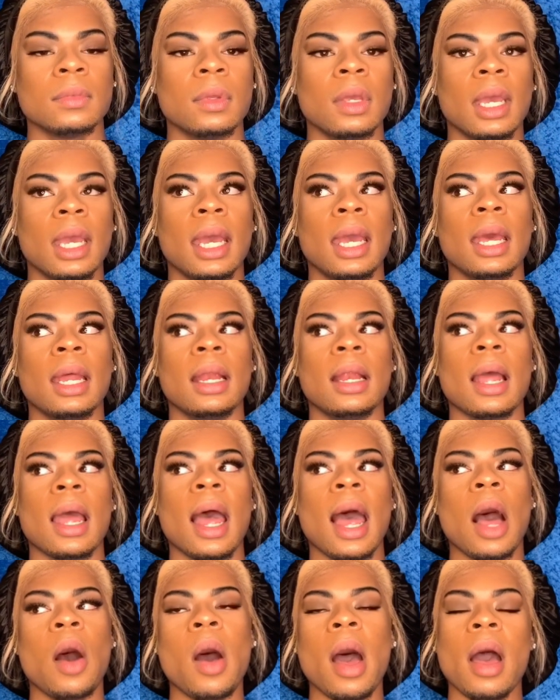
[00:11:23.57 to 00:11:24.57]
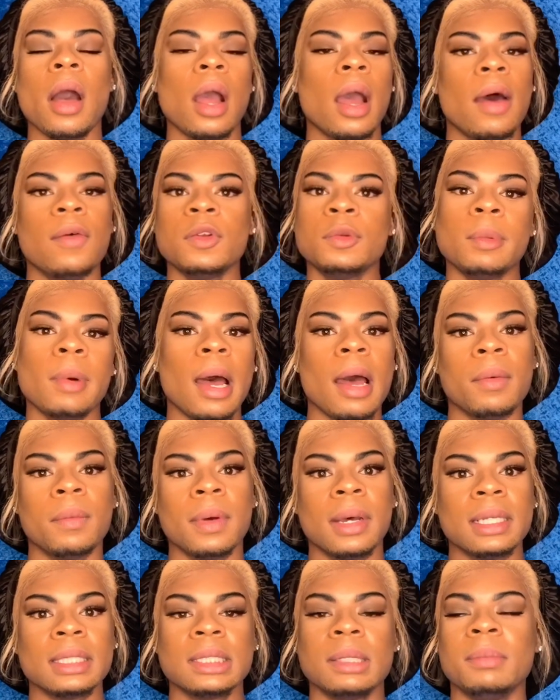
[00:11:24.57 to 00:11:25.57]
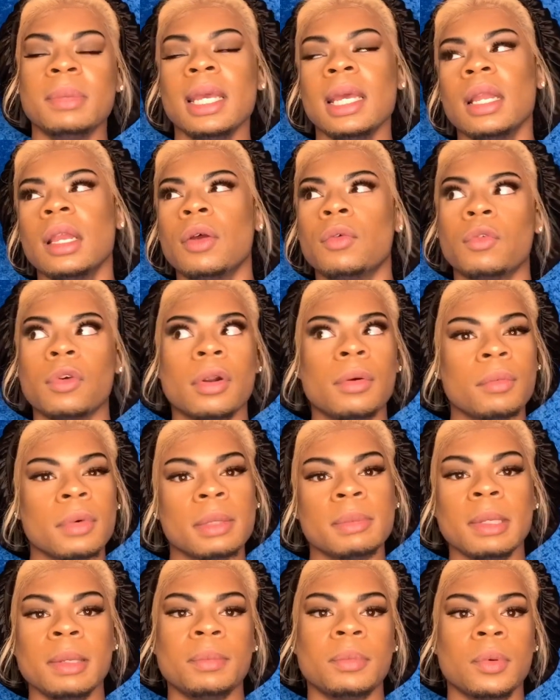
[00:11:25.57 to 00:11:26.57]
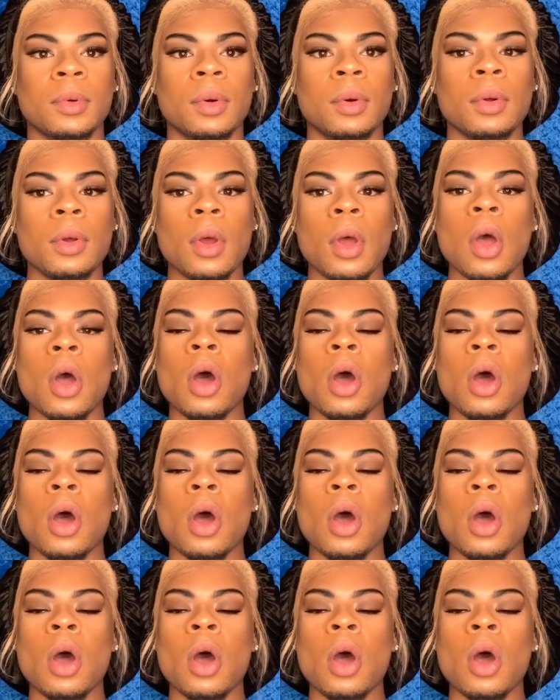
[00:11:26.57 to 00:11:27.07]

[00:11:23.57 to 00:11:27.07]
and how uncomfortable I was to be in a room with people